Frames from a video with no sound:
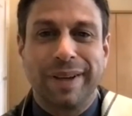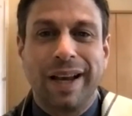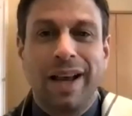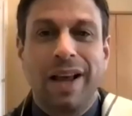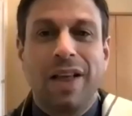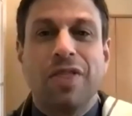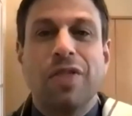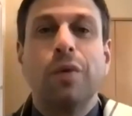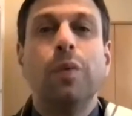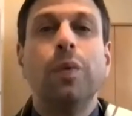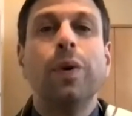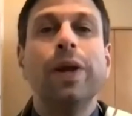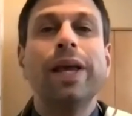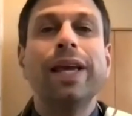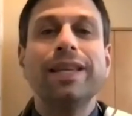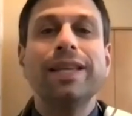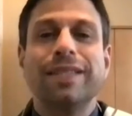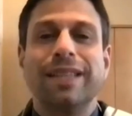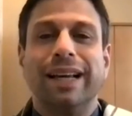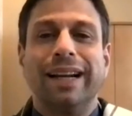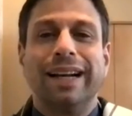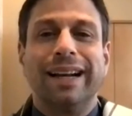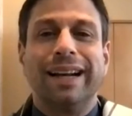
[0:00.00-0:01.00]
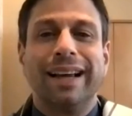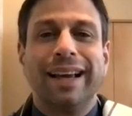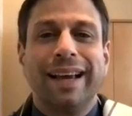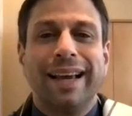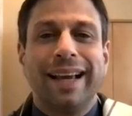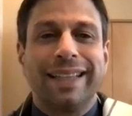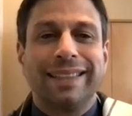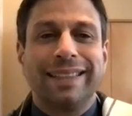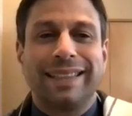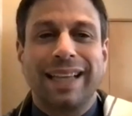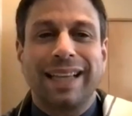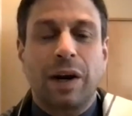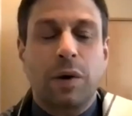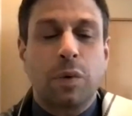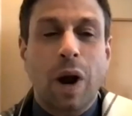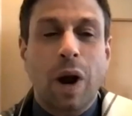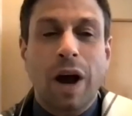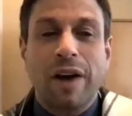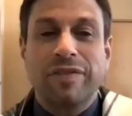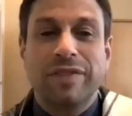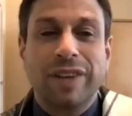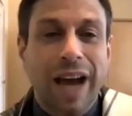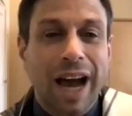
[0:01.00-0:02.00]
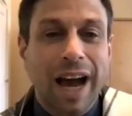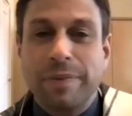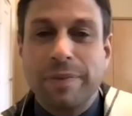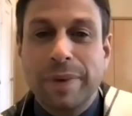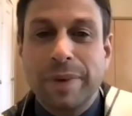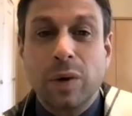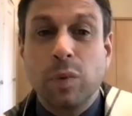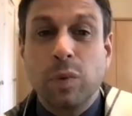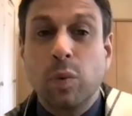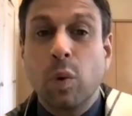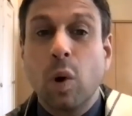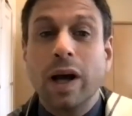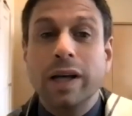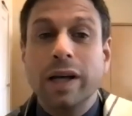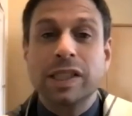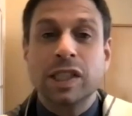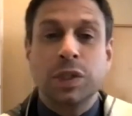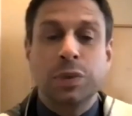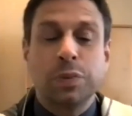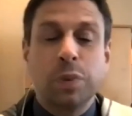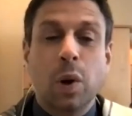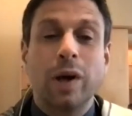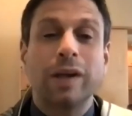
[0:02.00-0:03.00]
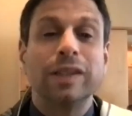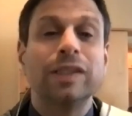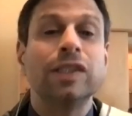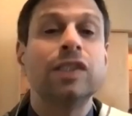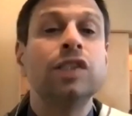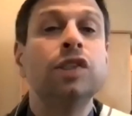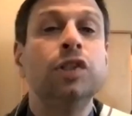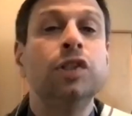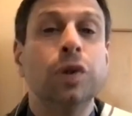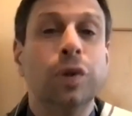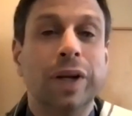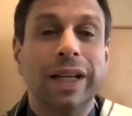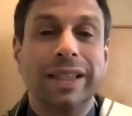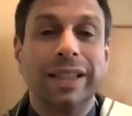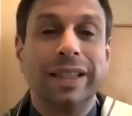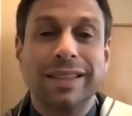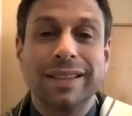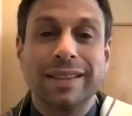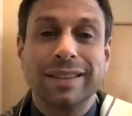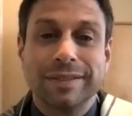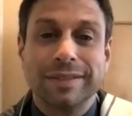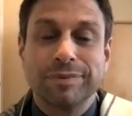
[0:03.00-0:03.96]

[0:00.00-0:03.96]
The reason is that Rav Nachman was Shmuel's student,